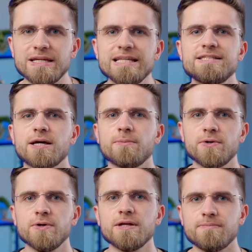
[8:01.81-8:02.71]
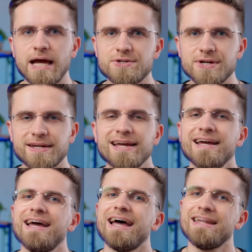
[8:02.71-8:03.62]
need some cooking magic
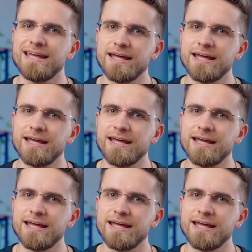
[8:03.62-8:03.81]
and